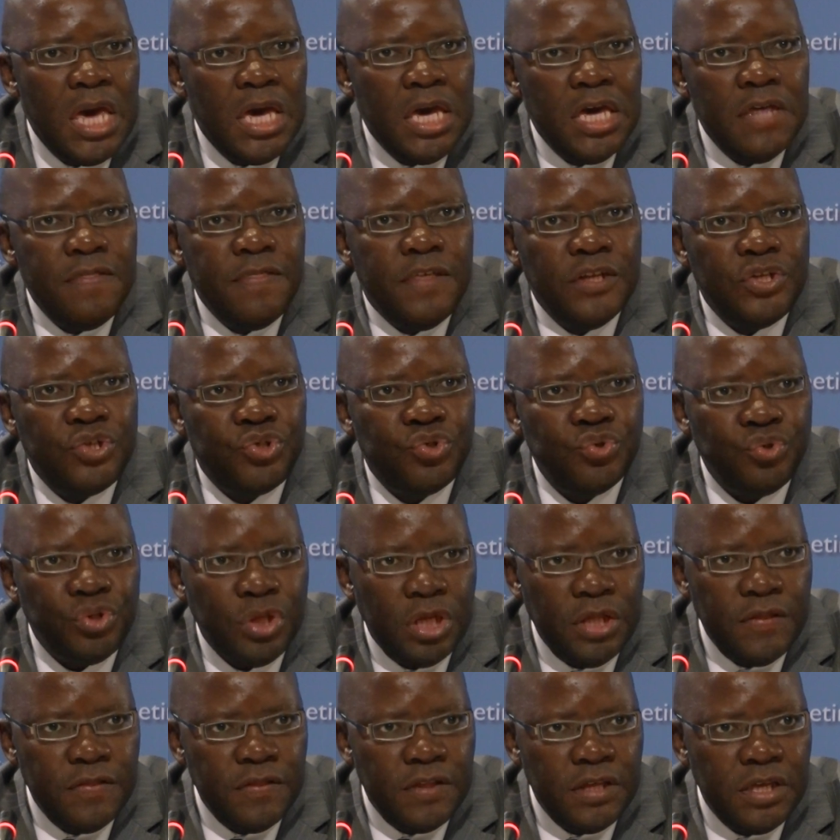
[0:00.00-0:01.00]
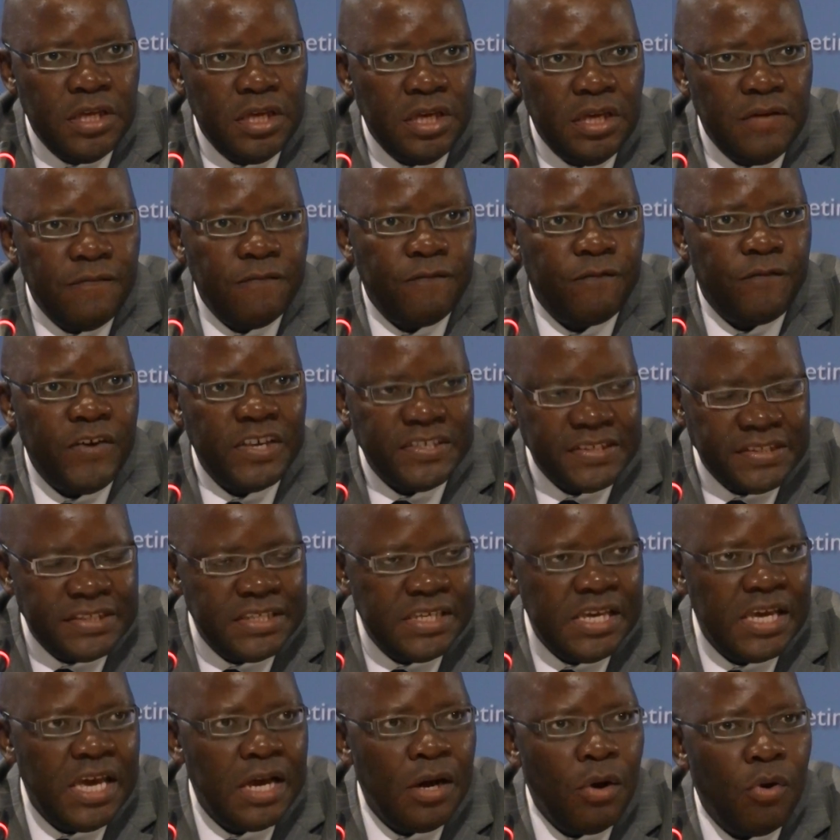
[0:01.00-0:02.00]
In the first
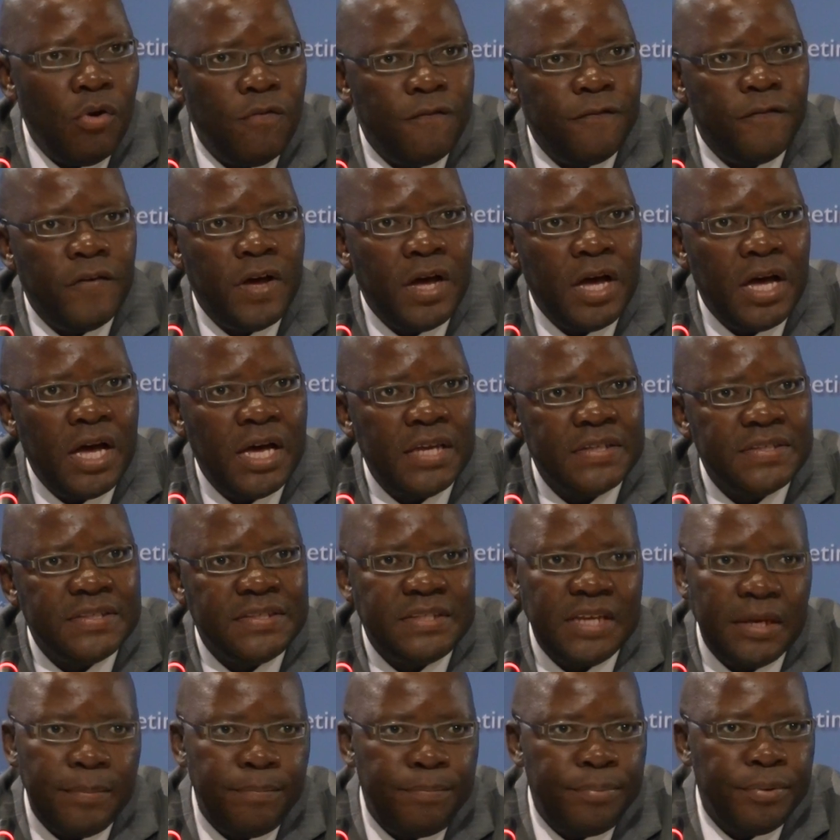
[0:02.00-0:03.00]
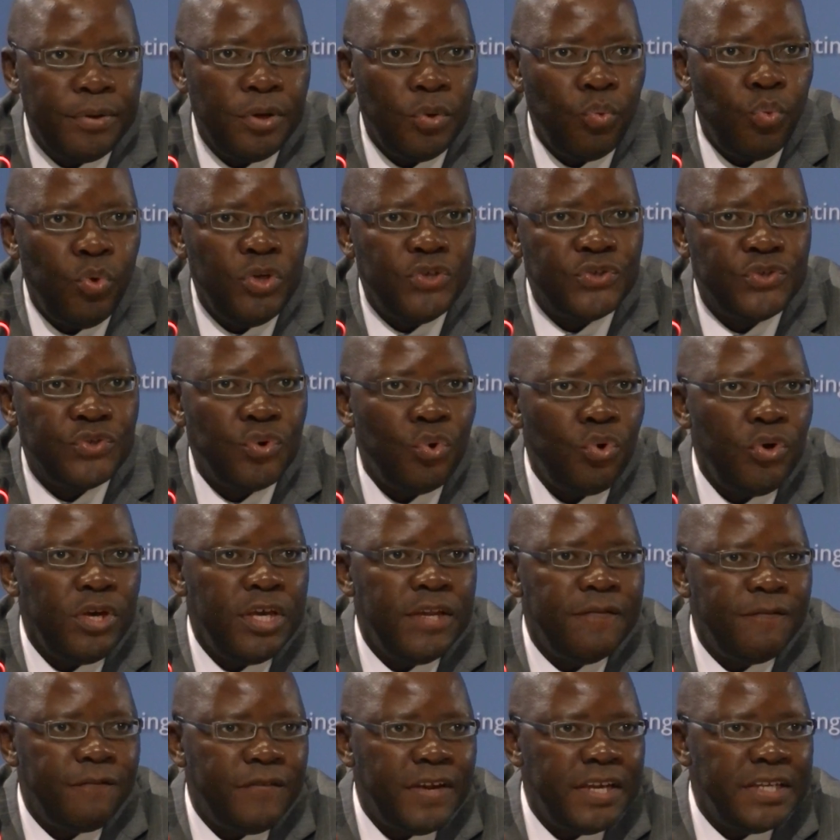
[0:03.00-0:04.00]
year of STEP, we saw
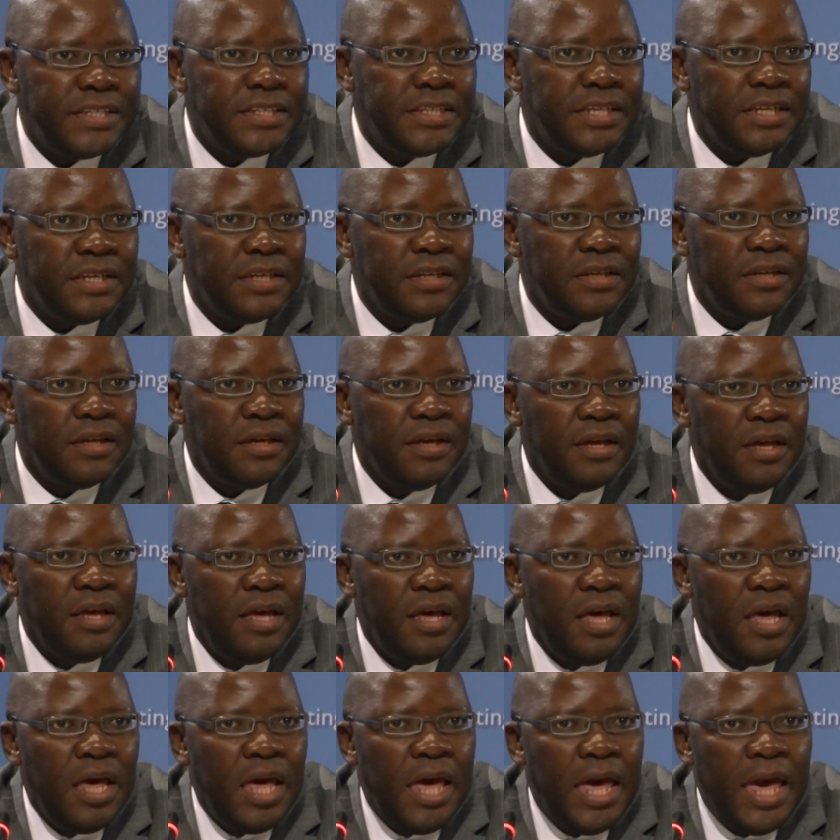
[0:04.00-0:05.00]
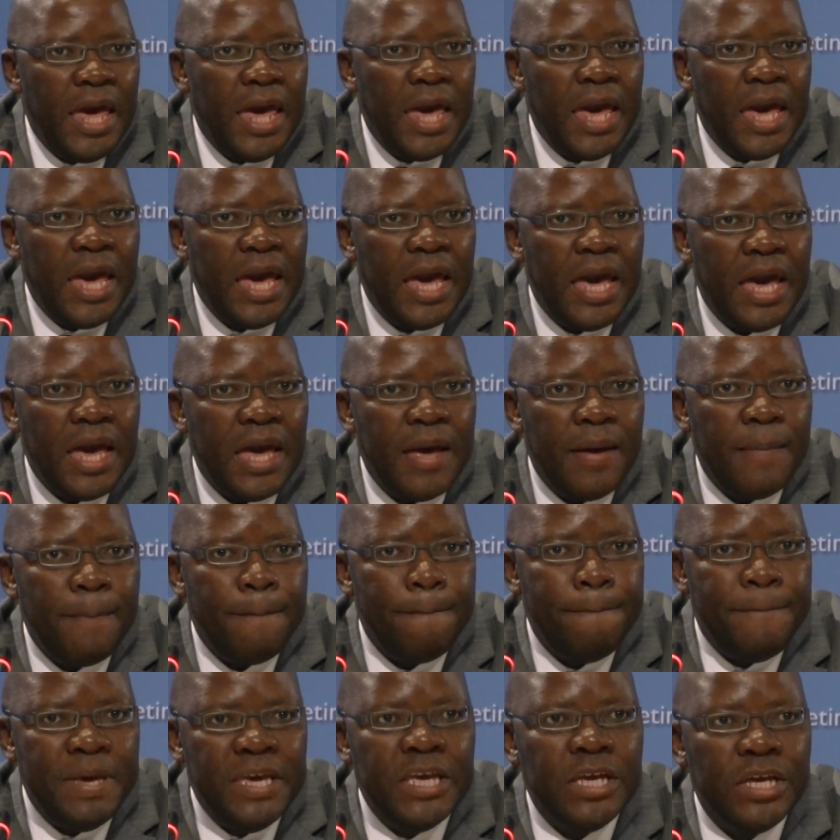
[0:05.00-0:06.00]
inflation
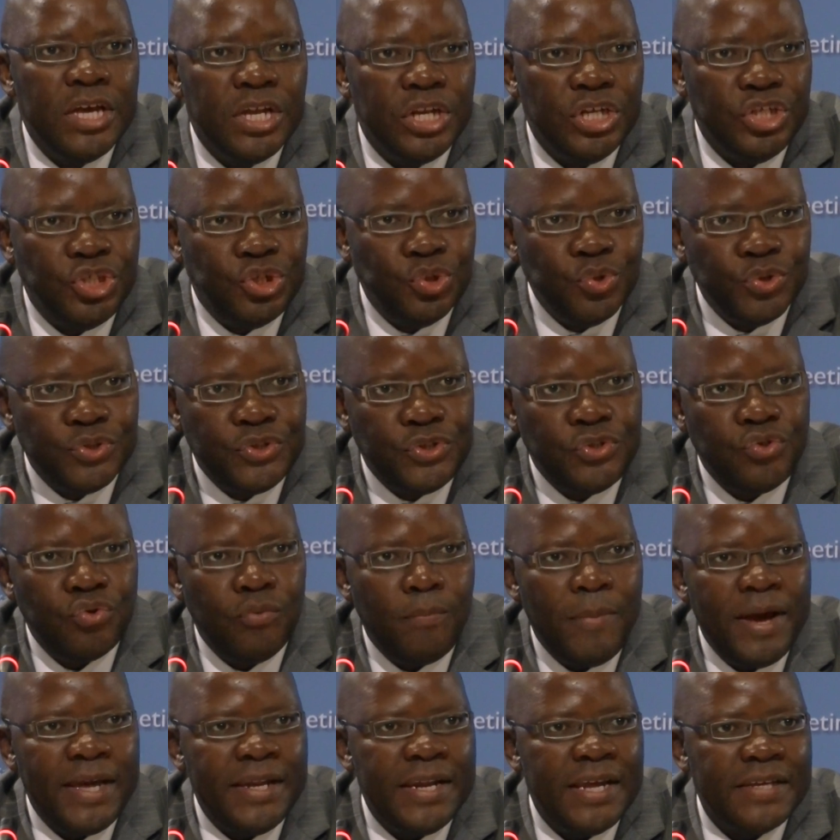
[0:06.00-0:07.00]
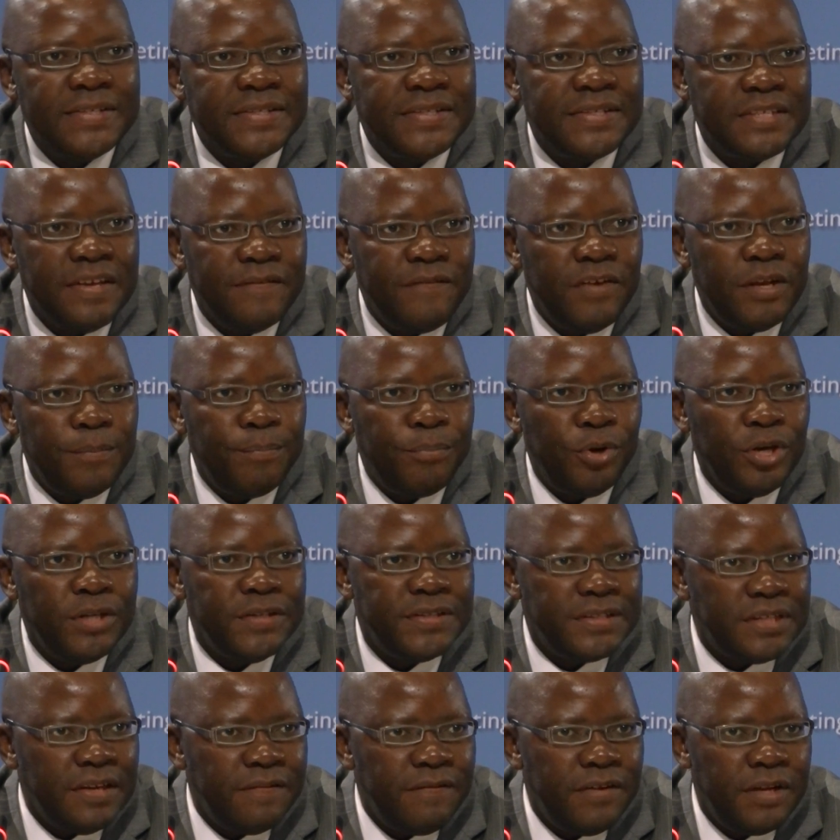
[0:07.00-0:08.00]
being reduced to
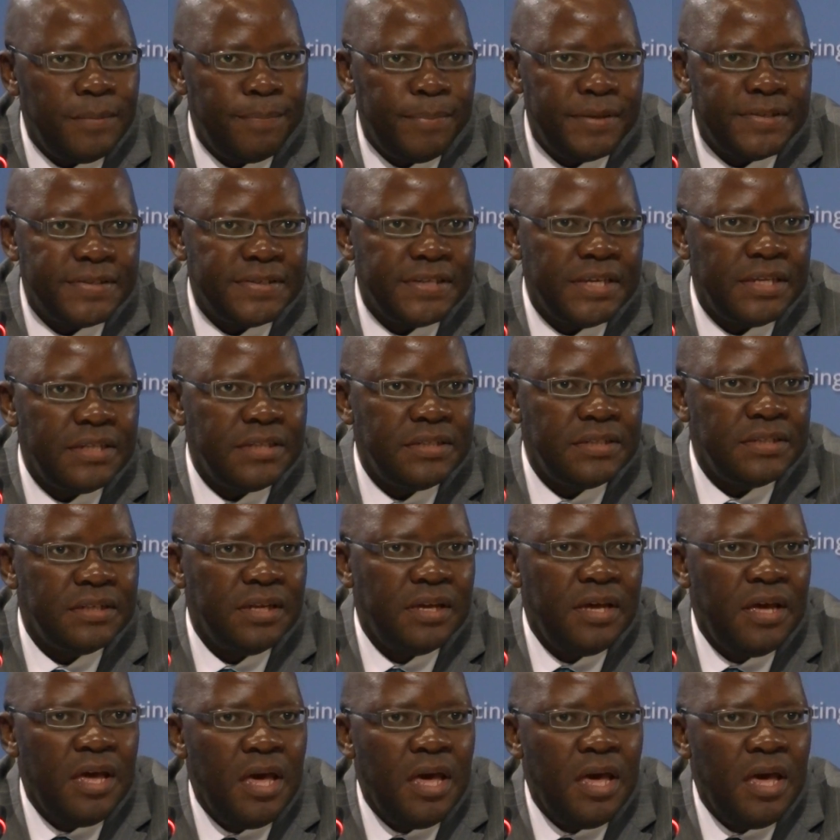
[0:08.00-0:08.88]
-7.7%,